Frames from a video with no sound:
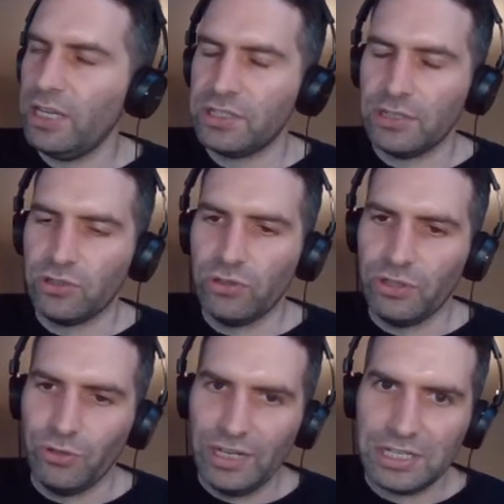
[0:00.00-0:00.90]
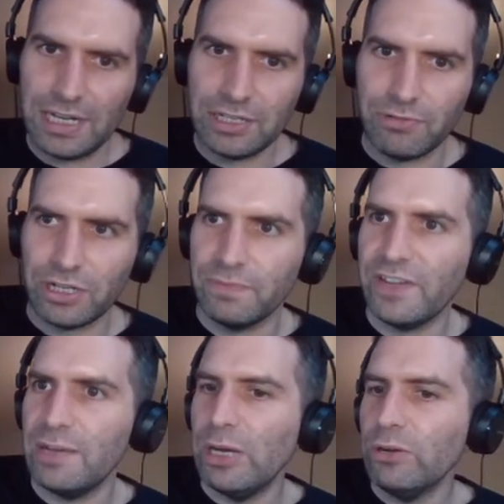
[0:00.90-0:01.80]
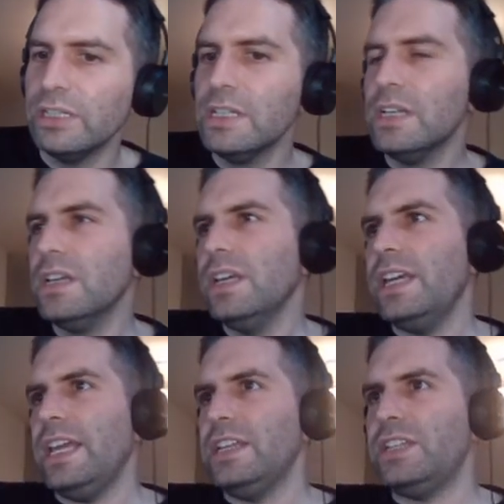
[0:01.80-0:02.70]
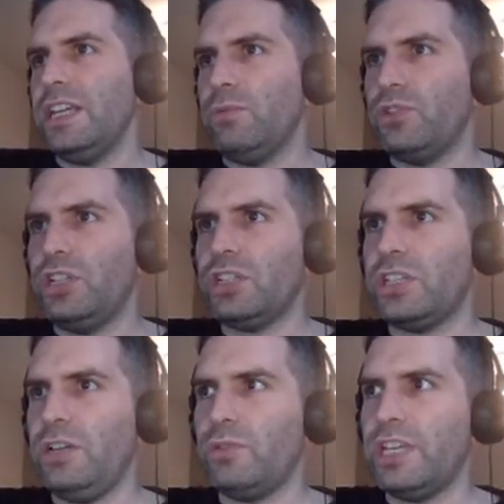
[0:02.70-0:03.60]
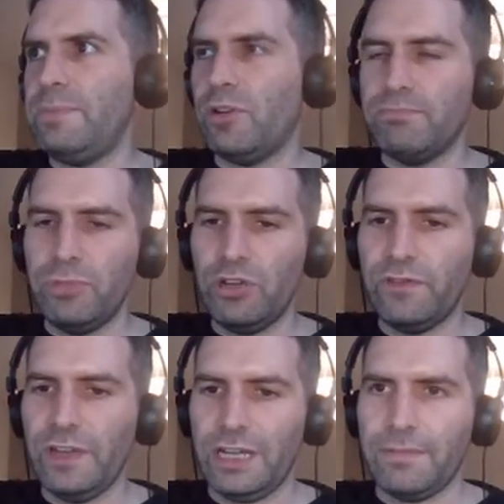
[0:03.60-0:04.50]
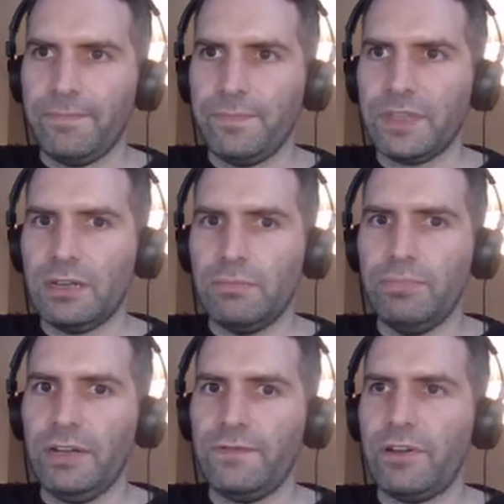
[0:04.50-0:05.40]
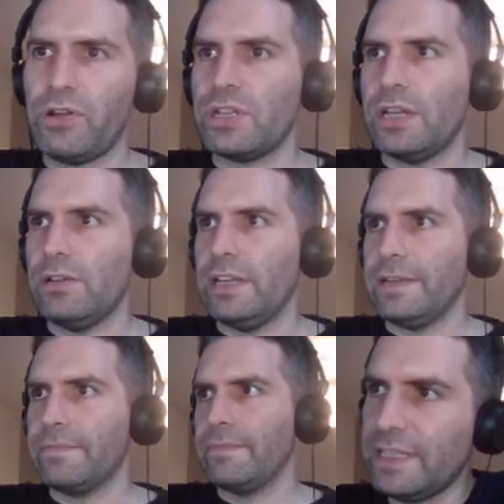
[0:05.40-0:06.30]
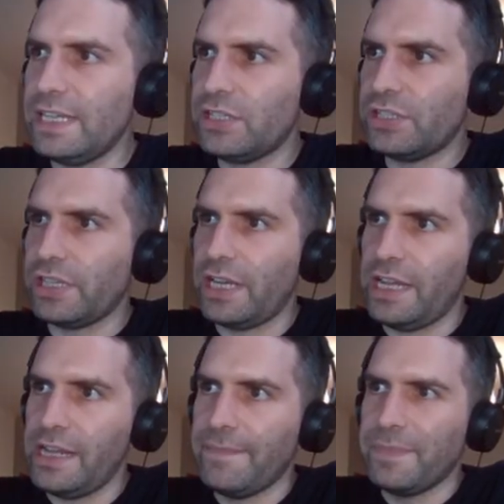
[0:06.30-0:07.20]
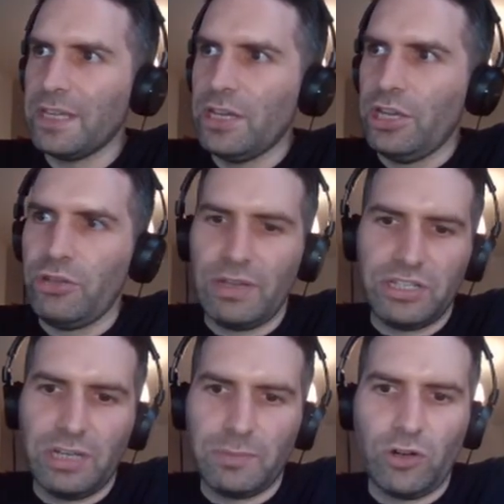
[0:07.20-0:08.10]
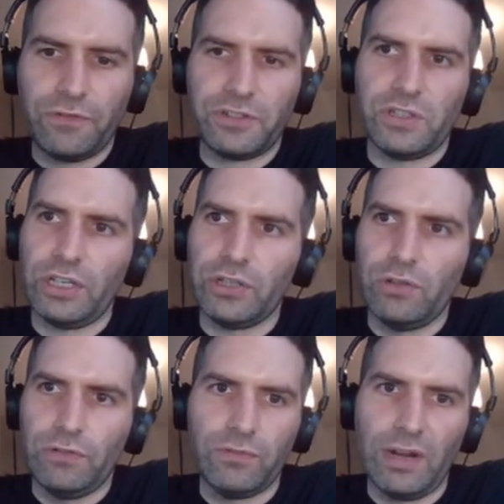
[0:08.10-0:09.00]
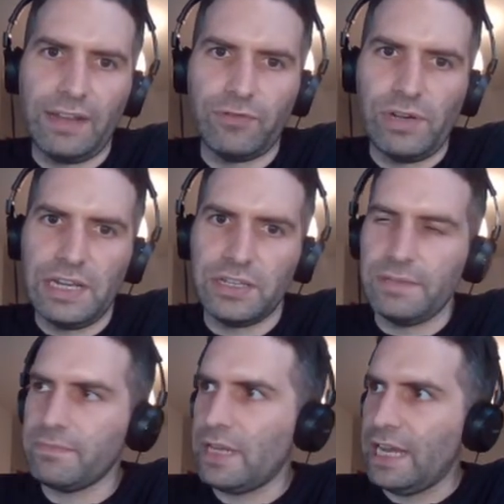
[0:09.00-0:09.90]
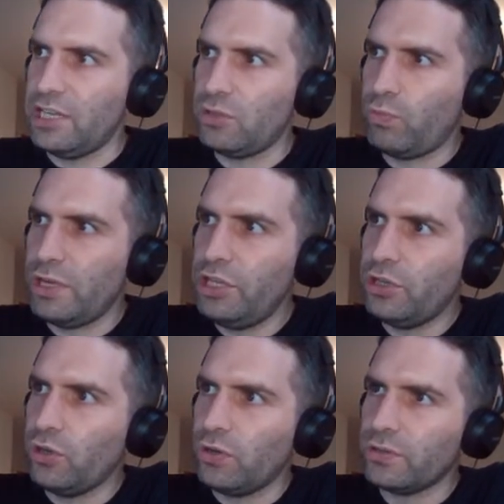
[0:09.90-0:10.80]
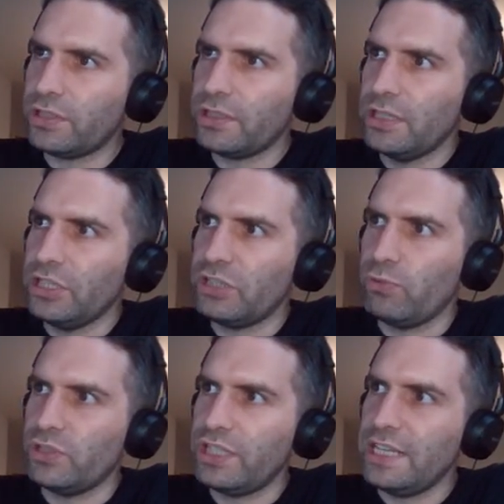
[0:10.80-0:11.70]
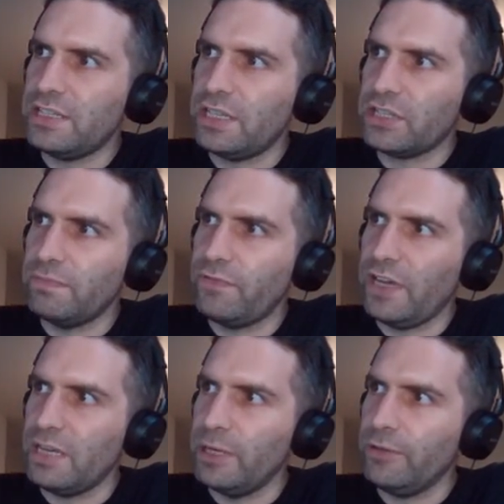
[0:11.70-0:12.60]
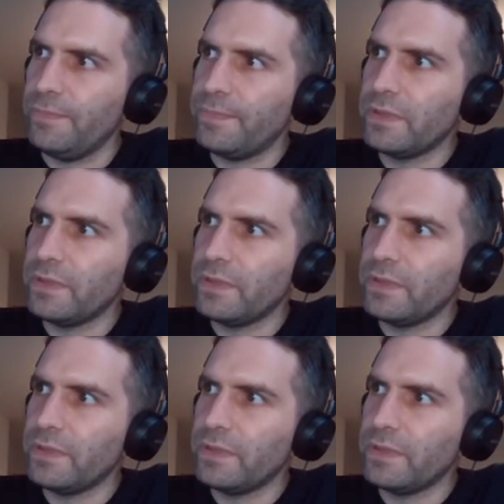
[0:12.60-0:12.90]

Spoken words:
not an escalator, a conveyor belt. It'll keep on moving, but very slowly. Let's say you ended up off cycle for whatever reason, and when you got towards the end of this conveyor belt,